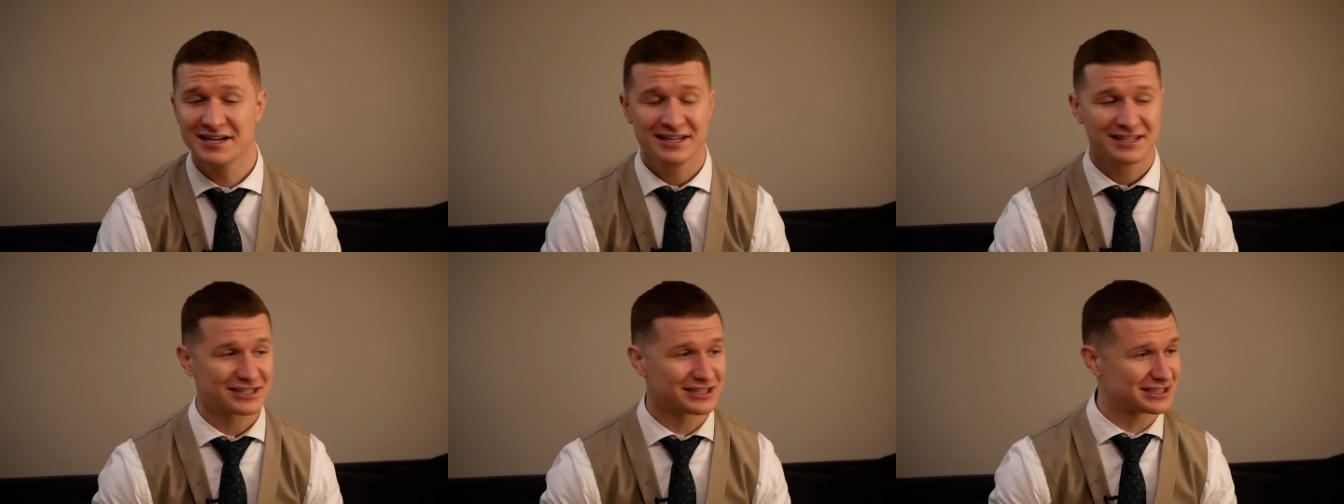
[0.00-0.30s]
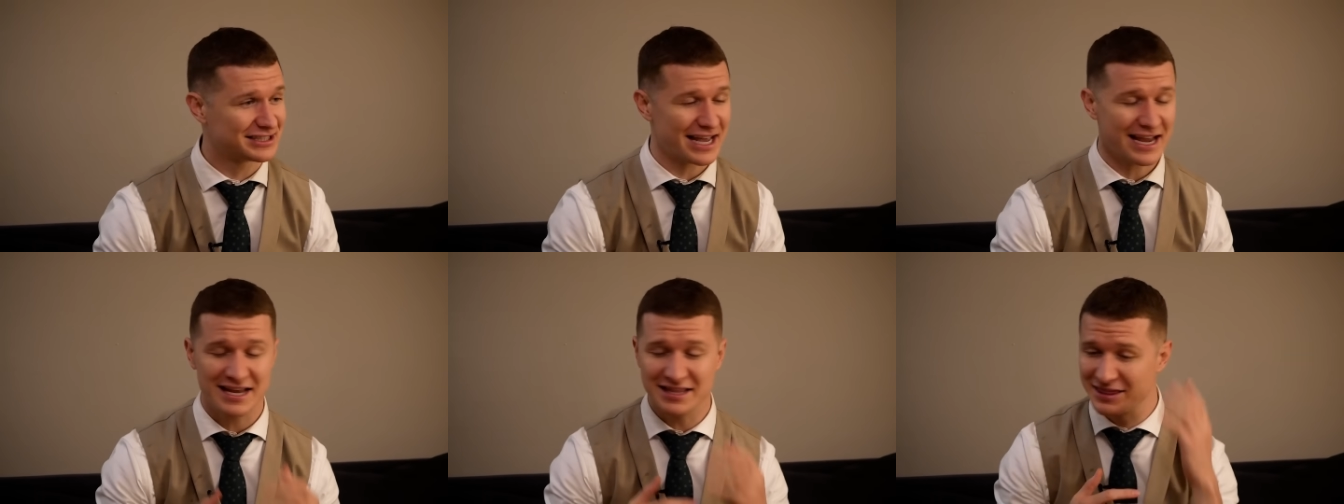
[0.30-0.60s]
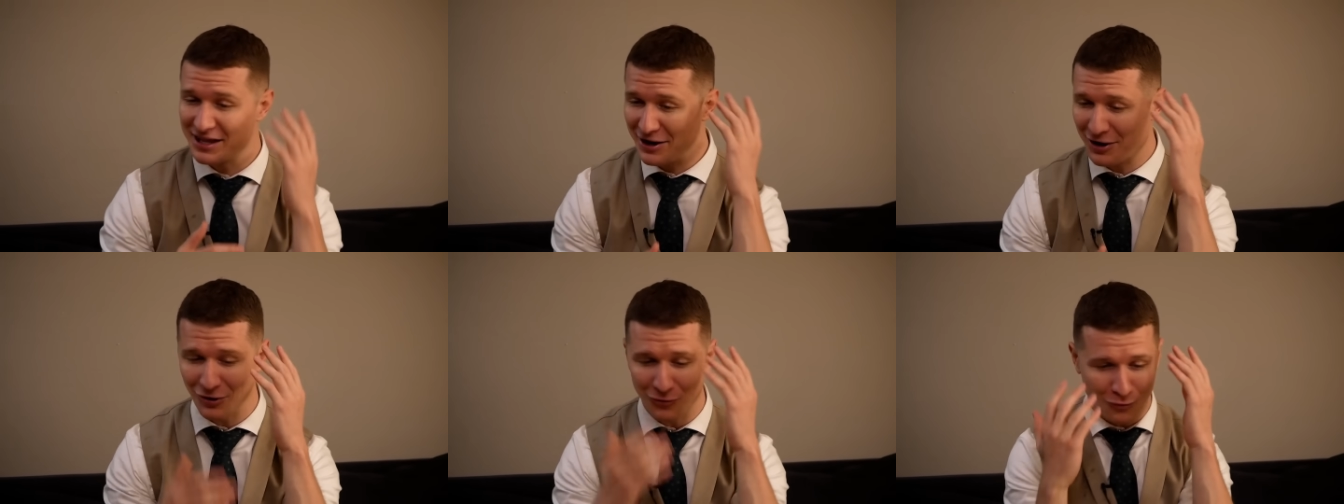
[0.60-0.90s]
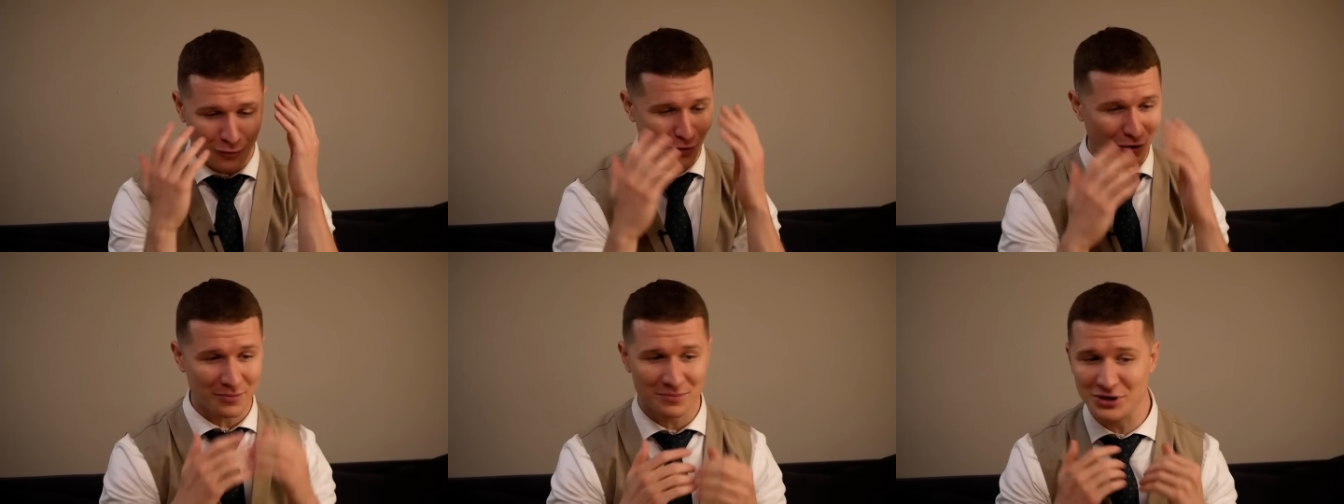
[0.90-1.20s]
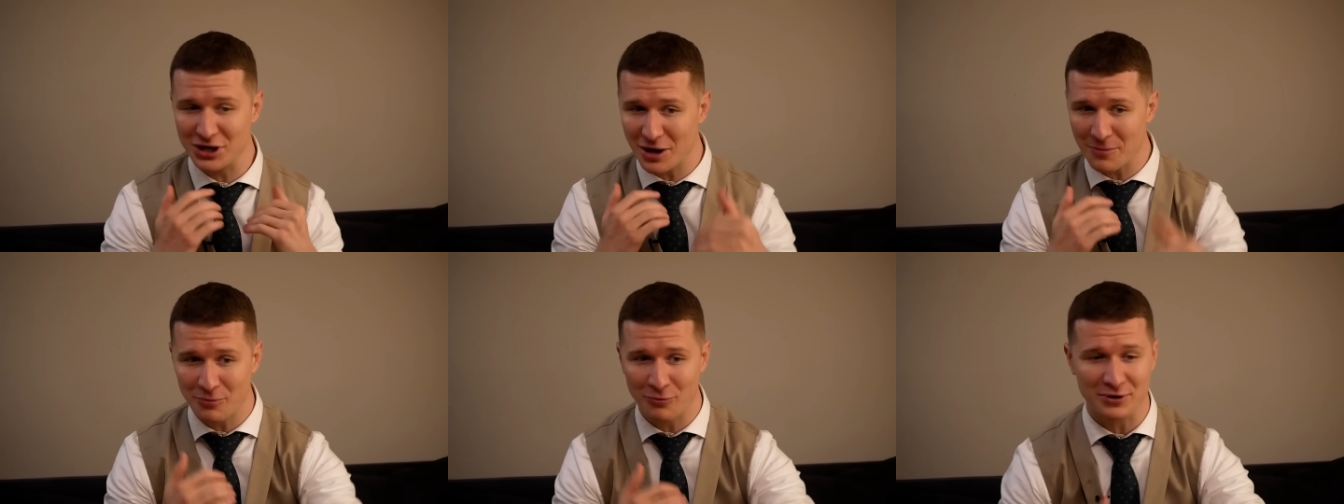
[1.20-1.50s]
stayed there,
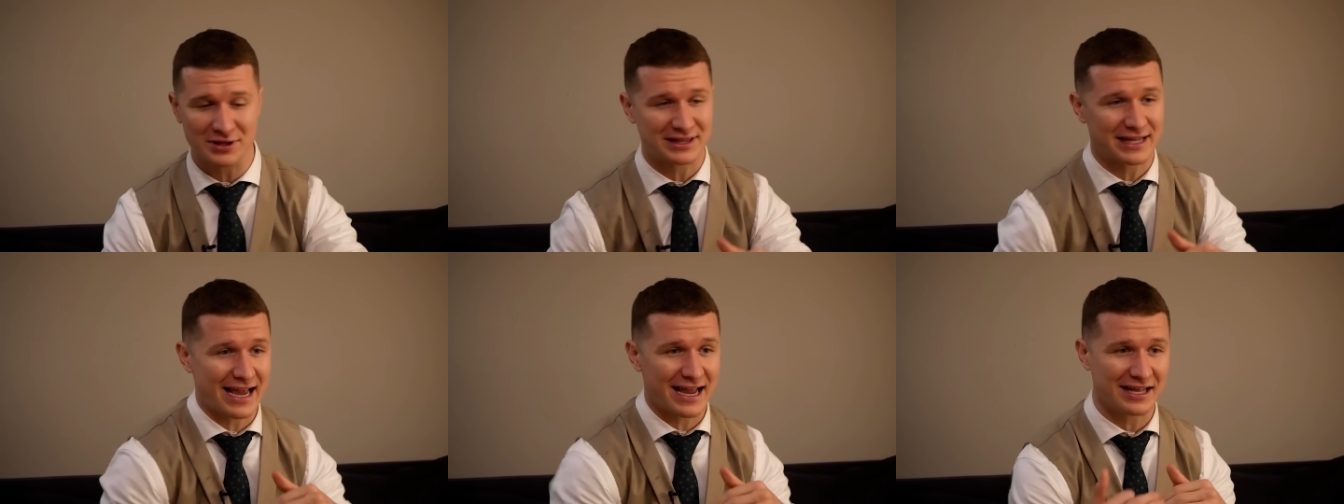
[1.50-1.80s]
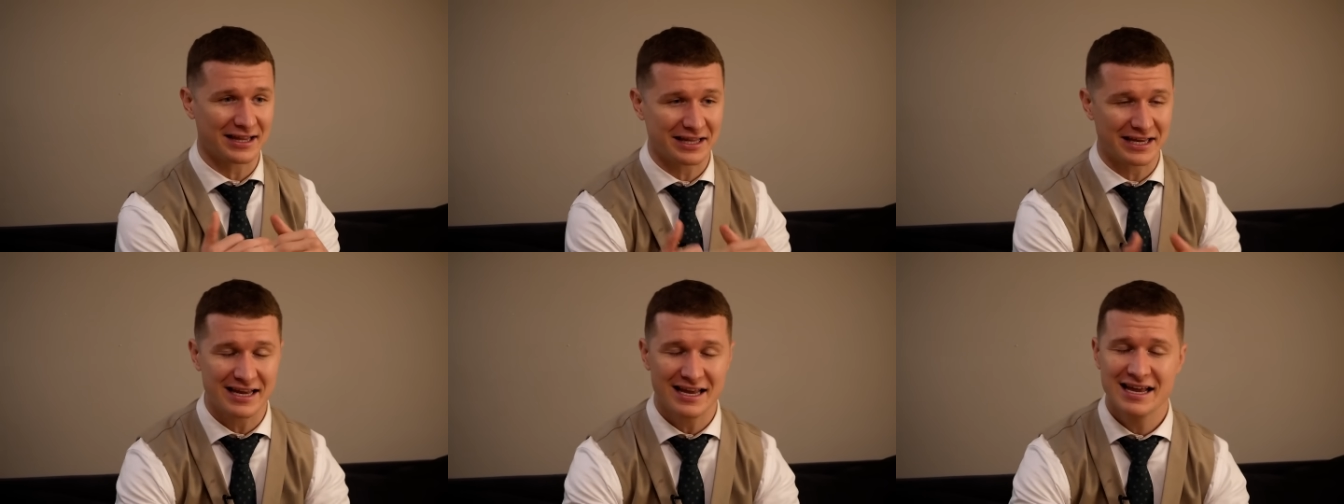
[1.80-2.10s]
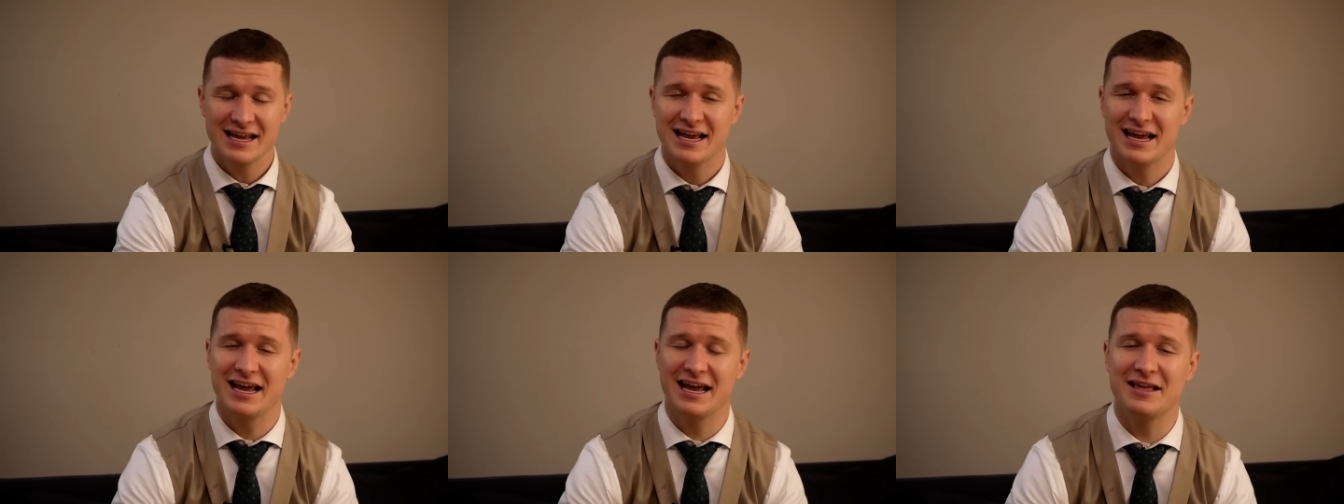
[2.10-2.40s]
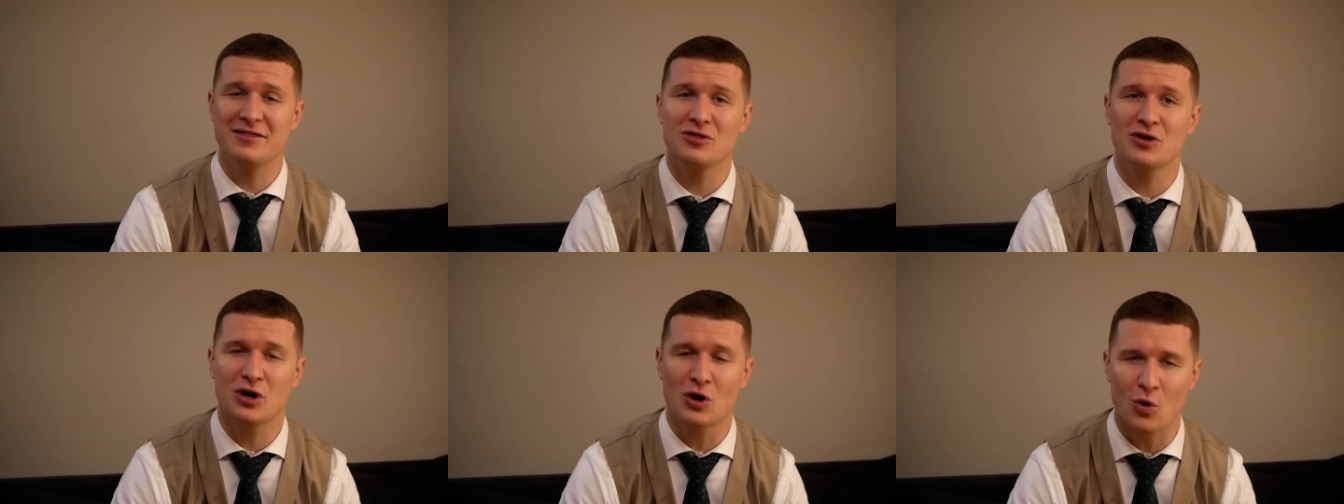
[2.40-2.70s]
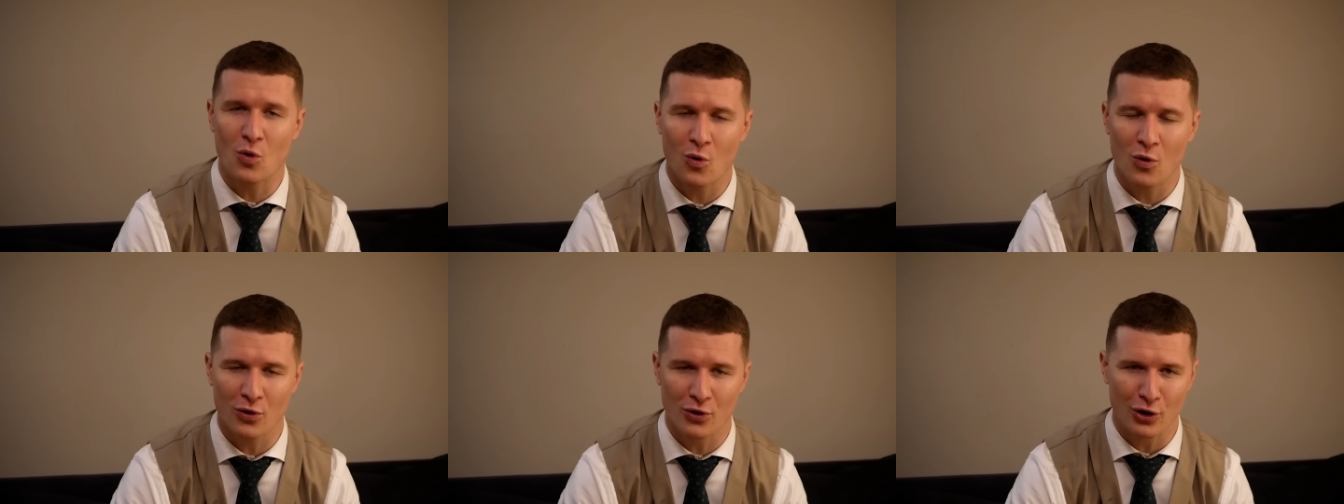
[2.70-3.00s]
warmed up with Daly in the
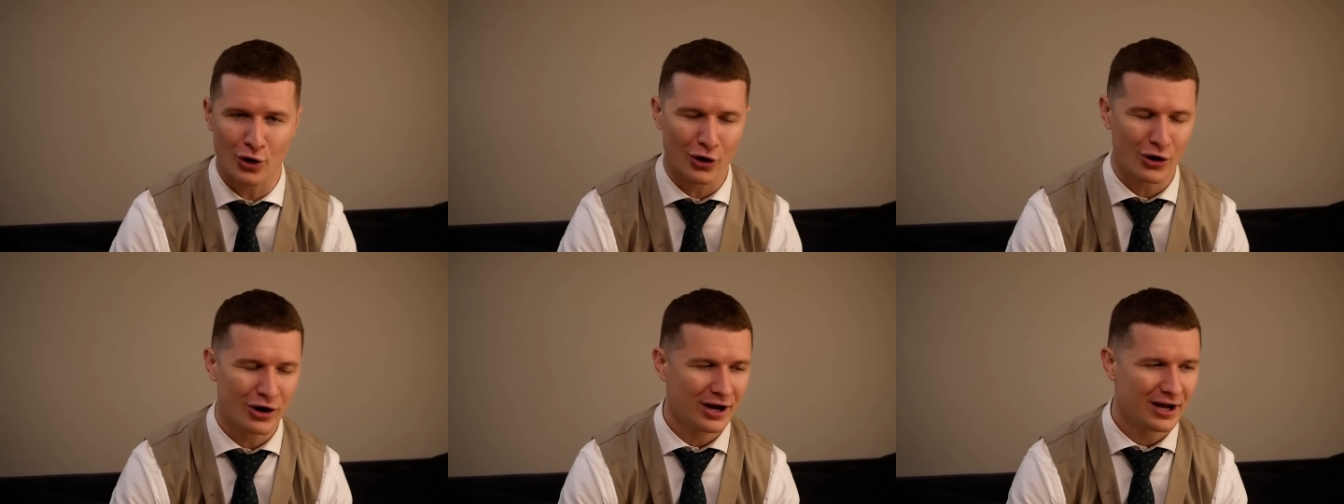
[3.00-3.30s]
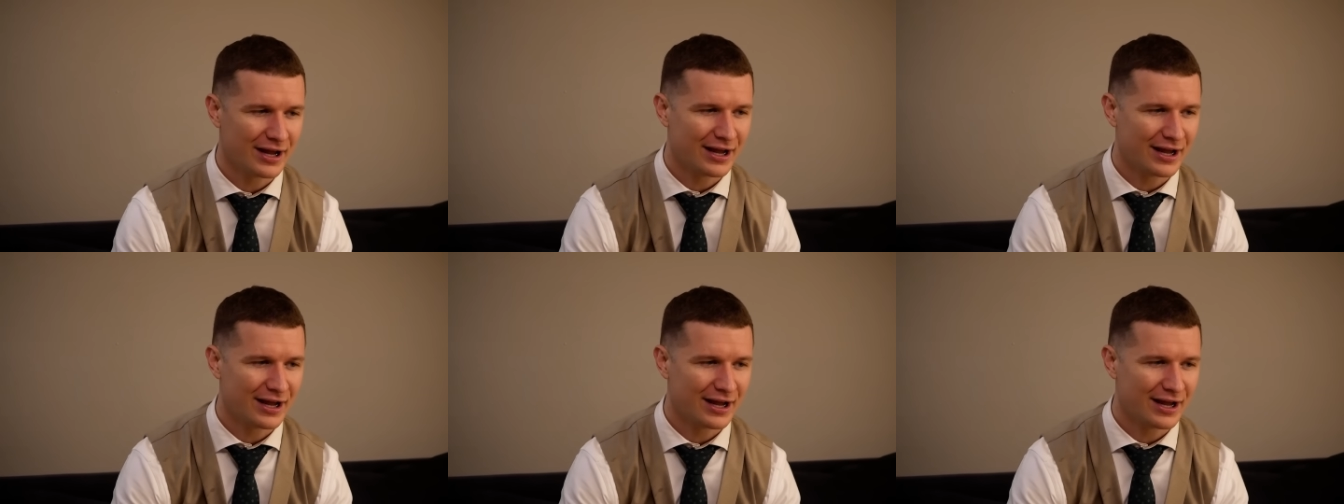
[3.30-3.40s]
corner,